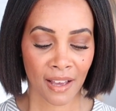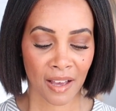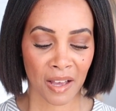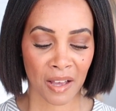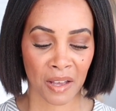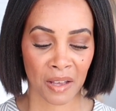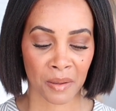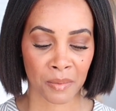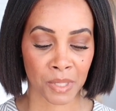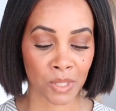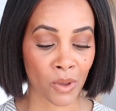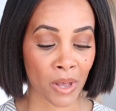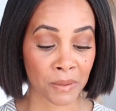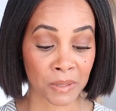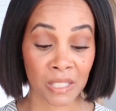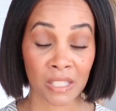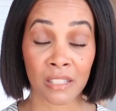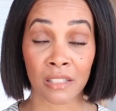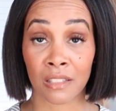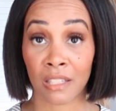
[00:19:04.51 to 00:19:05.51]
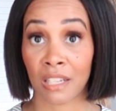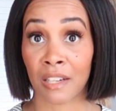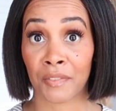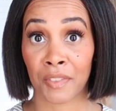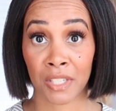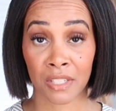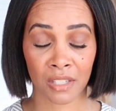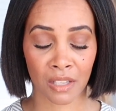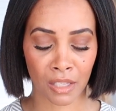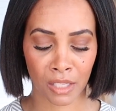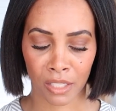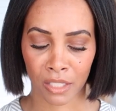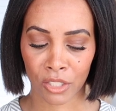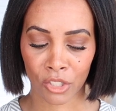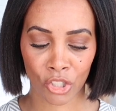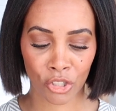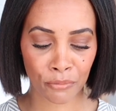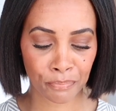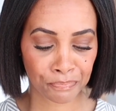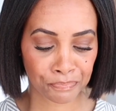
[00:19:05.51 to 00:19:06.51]
Um, so I absolutely love this
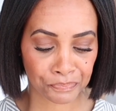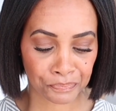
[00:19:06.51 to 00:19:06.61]
clutch